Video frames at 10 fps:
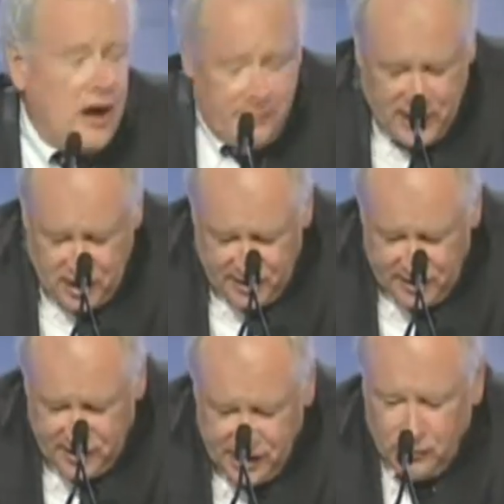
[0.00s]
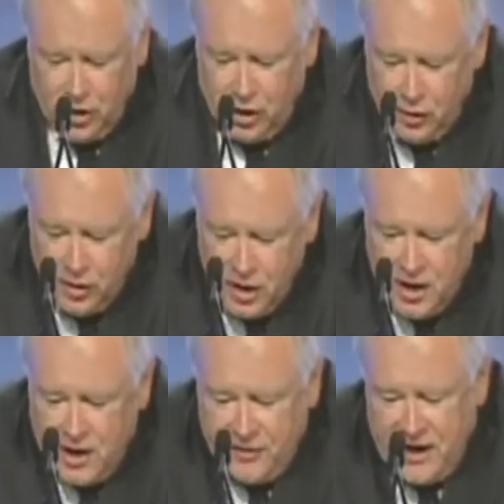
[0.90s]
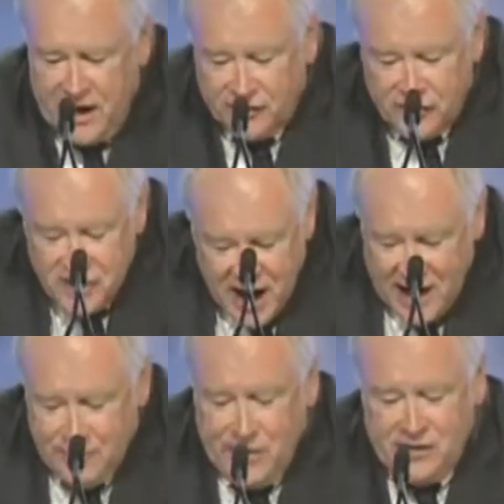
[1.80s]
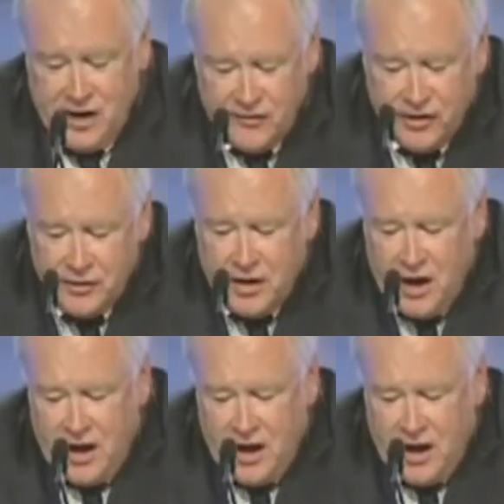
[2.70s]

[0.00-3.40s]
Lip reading: American hero that has not been given